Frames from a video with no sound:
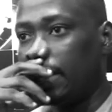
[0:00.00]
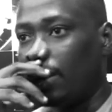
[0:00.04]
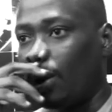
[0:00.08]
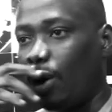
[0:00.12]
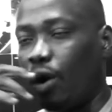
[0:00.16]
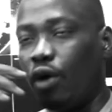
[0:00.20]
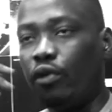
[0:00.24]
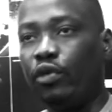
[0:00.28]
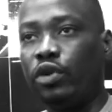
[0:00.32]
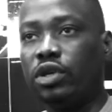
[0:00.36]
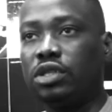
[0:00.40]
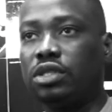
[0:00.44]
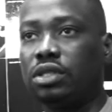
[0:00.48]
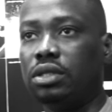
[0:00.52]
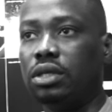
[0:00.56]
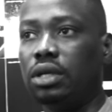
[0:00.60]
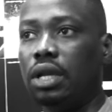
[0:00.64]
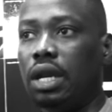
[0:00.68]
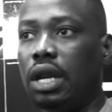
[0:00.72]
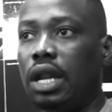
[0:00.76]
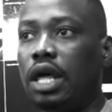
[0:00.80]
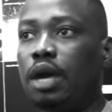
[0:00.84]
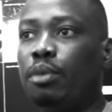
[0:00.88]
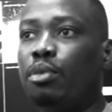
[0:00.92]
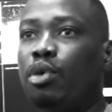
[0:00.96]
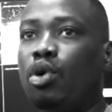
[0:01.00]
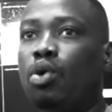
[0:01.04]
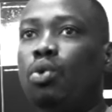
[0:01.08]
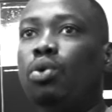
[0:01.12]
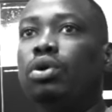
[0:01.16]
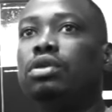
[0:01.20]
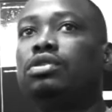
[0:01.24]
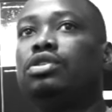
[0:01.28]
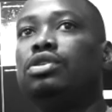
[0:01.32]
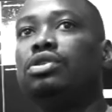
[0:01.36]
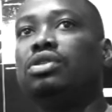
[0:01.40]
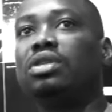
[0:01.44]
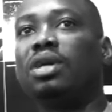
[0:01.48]
obviously, label
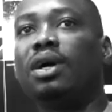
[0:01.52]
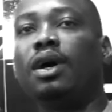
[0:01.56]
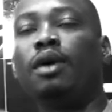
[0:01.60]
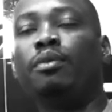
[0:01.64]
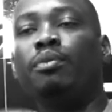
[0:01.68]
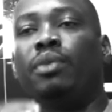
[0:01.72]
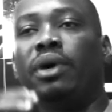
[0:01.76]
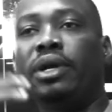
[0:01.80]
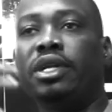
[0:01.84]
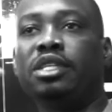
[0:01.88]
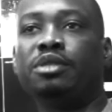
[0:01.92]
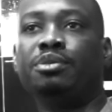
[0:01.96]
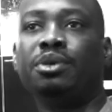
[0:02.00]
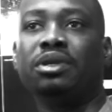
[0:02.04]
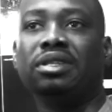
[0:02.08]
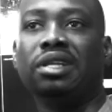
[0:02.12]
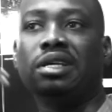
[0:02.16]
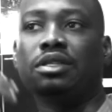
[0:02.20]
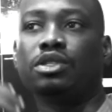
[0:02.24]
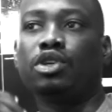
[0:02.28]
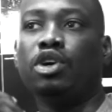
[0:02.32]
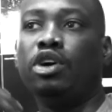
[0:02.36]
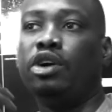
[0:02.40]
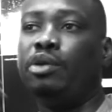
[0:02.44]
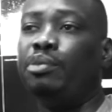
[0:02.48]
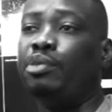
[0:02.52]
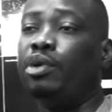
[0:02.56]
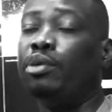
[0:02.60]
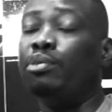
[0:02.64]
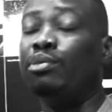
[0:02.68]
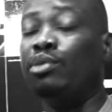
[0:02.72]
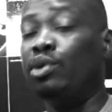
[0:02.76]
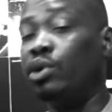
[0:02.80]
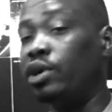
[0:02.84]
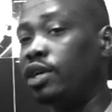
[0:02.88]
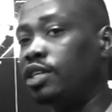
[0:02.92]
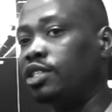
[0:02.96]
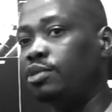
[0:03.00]
wants you to have management that's got a bit
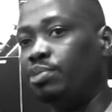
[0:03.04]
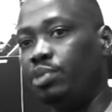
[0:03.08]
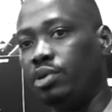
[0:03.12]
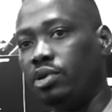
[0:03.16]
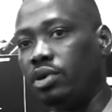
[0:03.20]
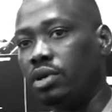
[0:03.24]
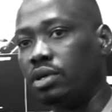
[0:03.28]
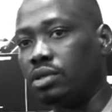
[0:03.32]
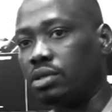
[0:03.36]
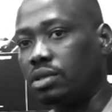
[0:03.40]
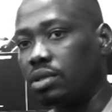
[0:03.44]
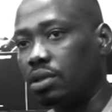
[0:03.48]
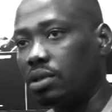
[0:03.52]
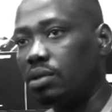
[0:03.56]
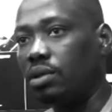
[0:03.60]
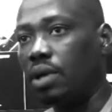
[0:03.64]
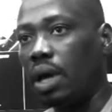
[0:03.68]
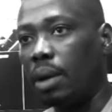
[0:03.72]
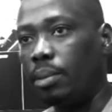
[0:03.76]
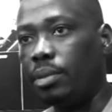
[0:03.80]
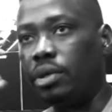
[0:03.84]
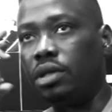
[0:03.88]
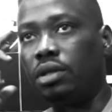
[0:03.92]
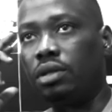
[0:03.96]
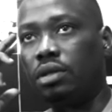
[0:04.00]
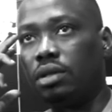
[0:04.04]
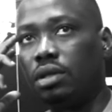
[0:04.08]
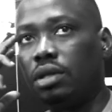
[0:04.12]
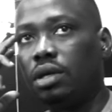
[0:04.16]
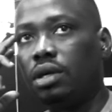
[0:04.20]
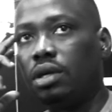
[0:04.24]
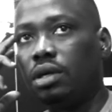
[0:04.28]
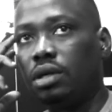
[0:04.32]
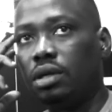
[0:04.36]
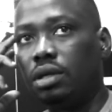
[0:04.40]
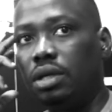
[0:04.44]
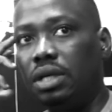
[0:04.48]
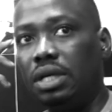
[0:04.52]
more experience. I mean,
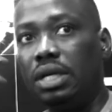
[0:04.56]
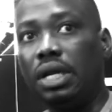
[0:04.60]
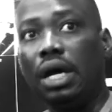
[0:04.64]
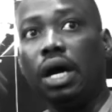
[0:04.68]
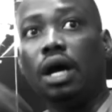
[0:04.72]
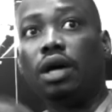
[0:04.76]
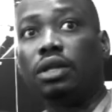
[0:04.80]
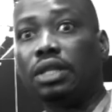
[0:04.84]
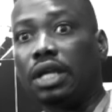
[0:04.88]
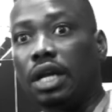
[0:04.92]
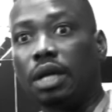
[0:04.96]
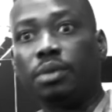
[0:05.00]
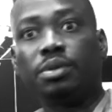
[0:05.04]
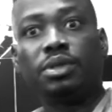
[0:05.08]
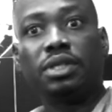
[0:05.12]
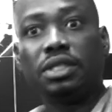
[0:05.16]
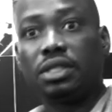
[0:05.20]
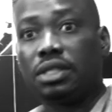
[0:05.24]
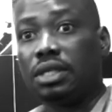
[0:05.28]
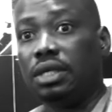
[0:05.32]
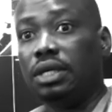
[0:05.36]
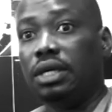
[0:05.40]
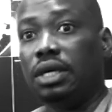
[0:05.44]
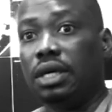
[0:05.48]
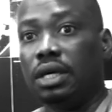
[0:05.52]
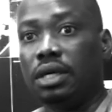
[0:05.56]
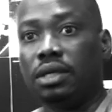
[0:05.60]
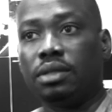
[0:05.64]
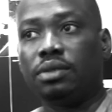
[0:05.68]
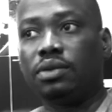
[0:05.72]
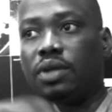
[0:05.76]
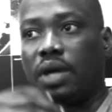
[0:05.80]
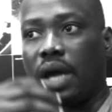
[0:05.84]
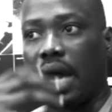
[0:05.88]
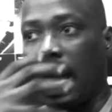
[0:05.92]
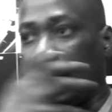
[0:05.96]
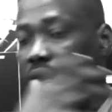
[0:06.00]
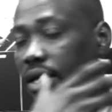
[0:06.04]
now that I'm sitting here,
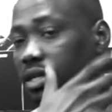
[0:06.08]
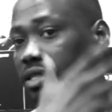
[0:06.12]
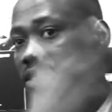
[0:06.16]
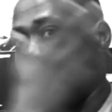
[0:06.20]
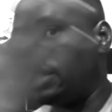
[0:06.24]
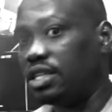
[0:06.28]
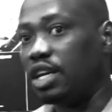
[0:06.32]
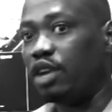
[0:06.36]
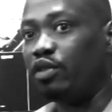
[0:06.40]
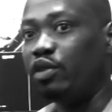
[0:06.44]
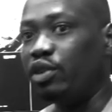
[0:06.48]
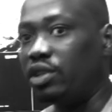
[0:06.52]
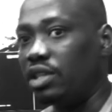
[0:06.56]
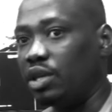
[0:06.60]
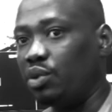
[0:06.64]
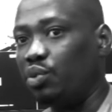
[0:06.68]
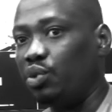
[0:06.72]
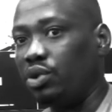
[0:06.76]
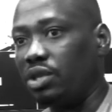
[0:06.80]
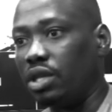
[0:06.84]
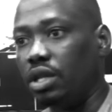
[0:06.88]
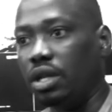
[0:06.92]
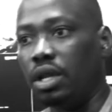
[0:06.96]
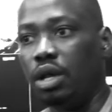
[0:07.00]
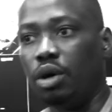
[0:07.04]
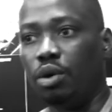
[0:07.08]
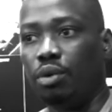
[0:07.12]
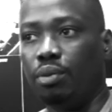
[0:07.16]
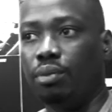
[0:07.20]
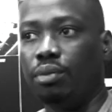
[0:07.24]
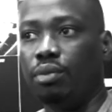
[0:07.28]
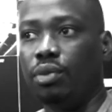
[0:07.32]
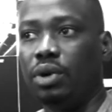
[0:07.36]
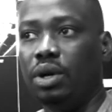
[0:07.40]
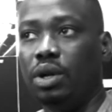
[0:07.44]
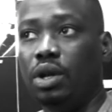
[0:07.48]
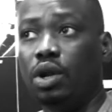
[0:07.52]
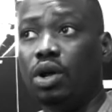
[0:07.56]
I can see everything with
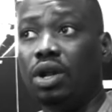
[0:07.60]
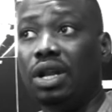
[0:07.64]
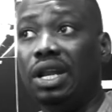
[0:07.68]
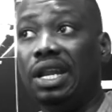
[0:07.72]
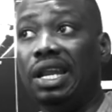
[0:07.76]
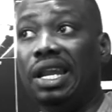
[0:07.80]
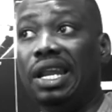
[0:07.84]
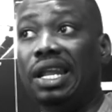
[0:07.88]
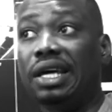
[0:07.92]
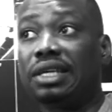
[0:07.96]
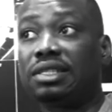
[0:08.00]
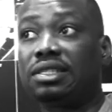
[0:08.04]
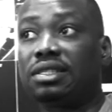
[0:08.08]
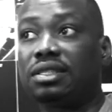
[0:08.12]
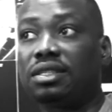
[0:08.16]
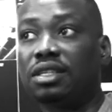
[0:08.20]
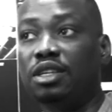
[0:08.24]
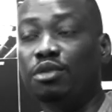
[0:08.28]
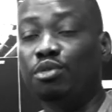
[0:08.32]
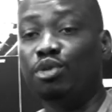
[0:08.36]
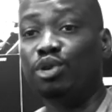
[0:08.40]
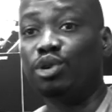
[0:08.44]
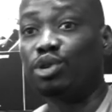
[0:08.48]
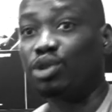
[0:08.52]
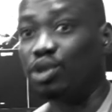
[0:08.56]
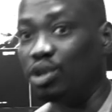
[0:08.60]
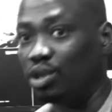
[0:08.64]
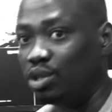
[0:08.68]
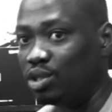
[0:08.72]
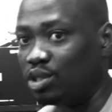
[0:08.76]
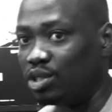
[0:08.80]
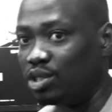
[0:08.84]
a lot less emotion,